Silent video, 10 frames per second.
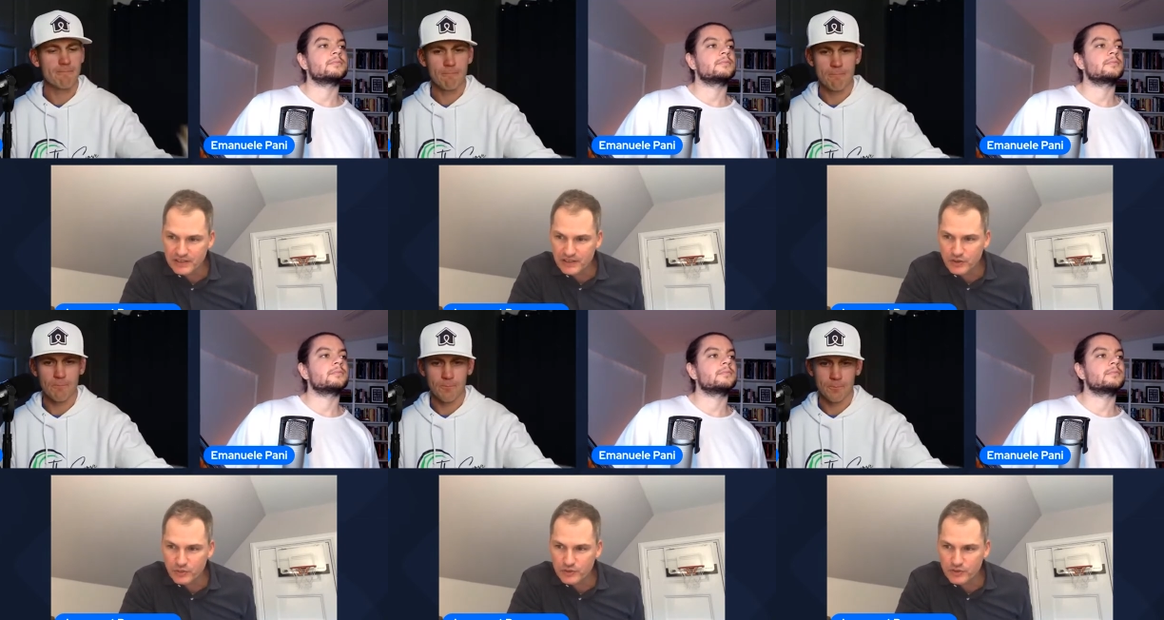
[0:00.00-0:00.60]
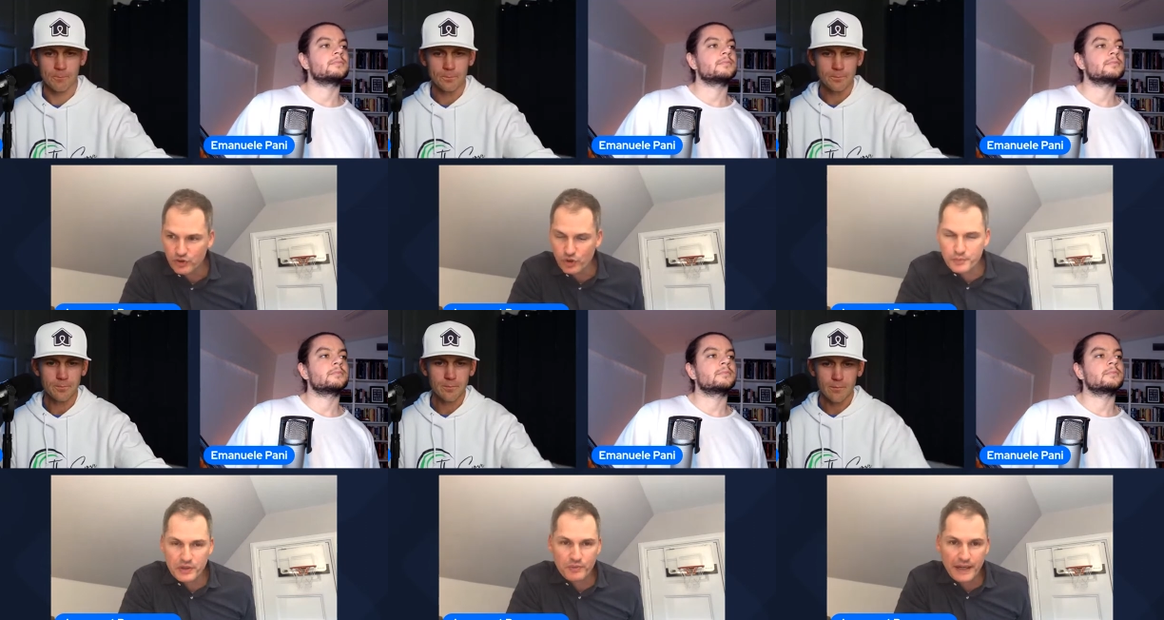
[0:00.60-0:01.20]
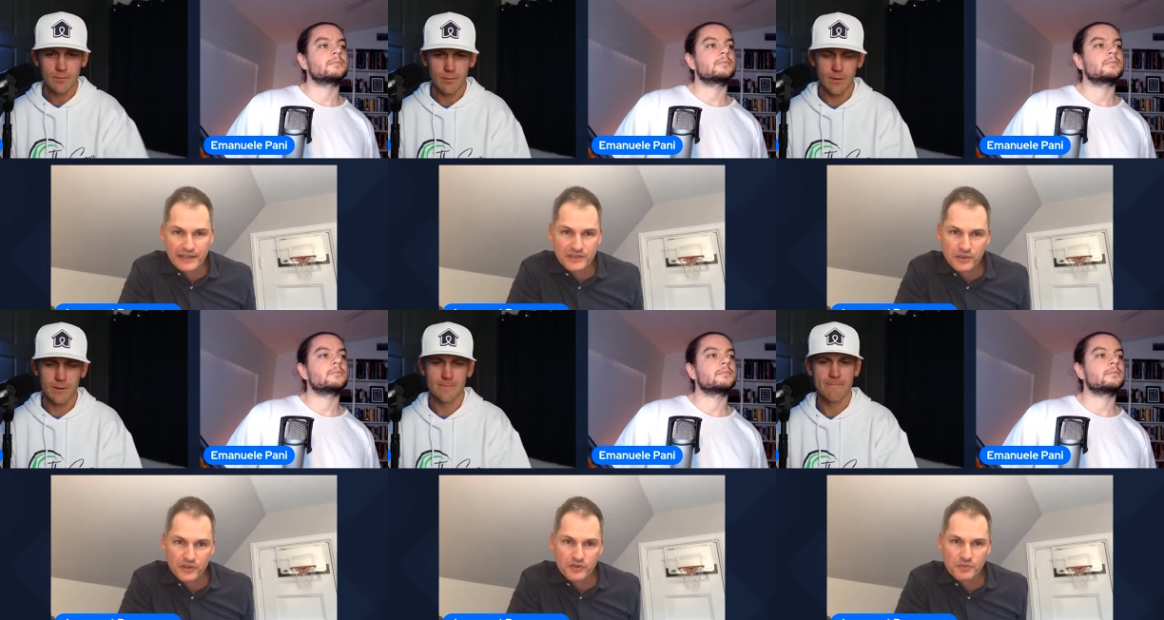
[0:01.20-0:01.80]
Speaker 1: know, urban
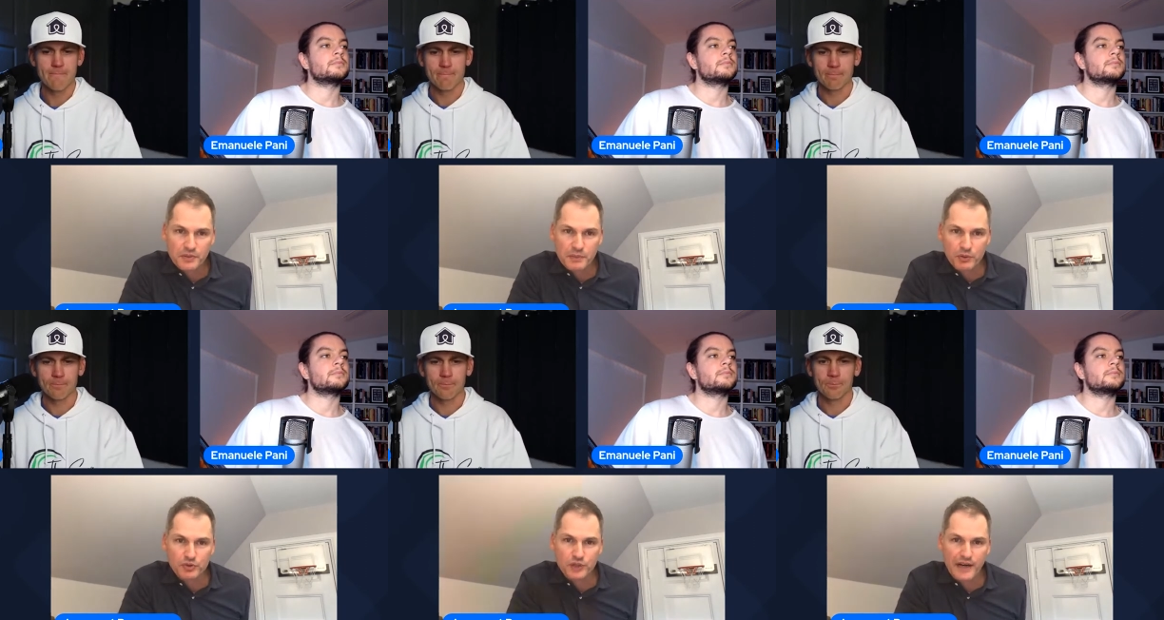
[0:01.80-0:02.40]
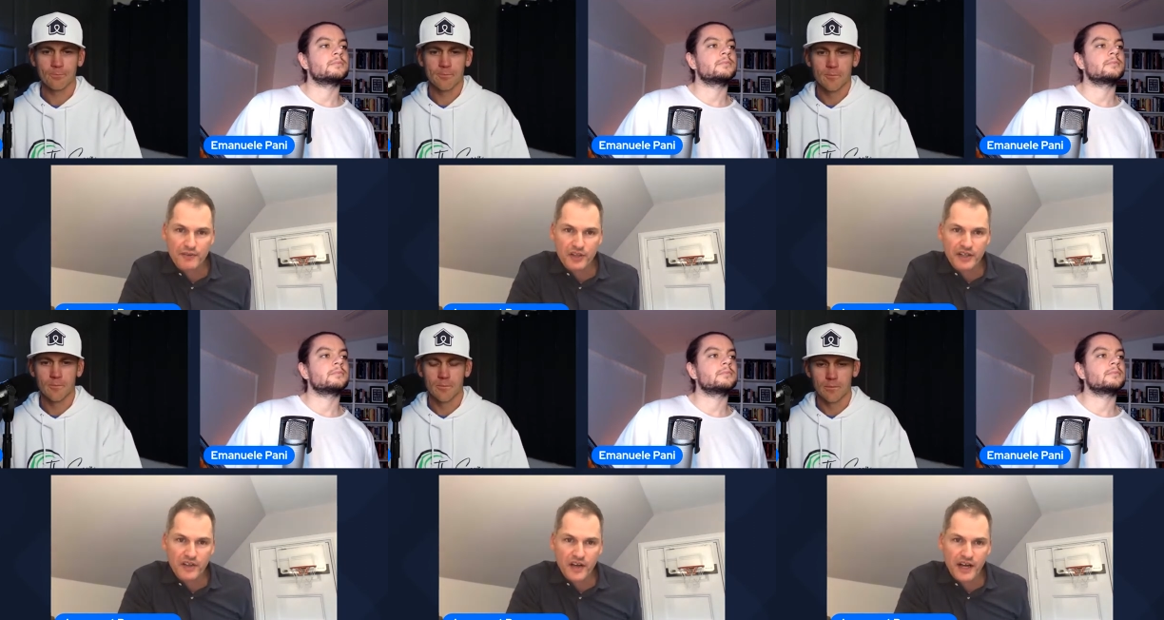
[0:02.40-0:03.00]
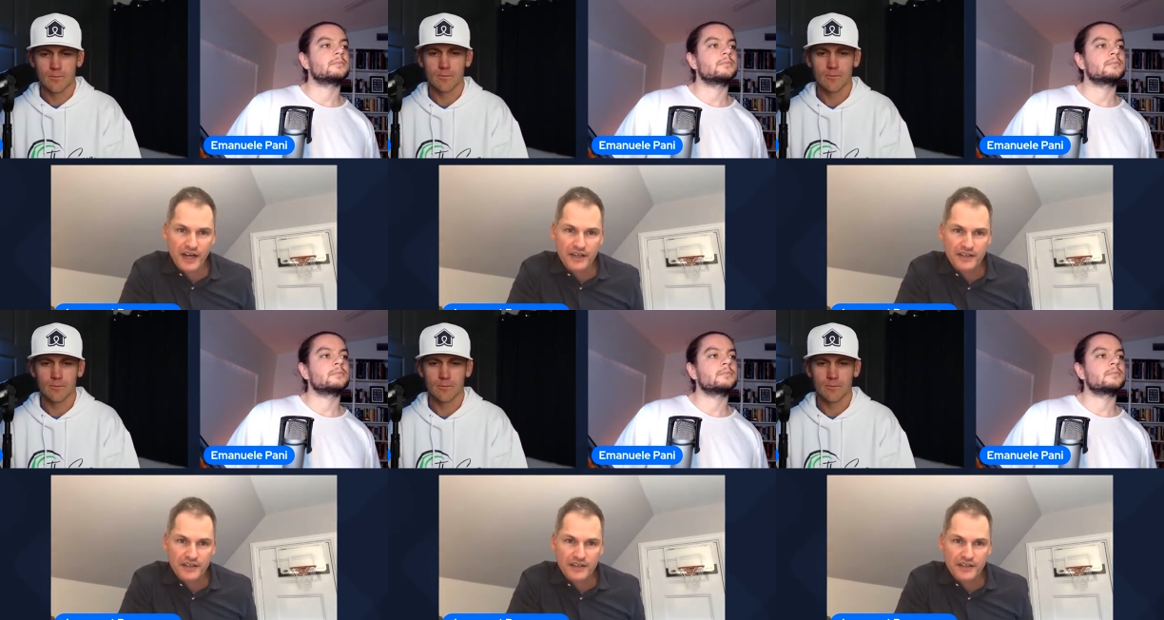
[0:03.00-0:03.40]
rentals, people traveling a lot.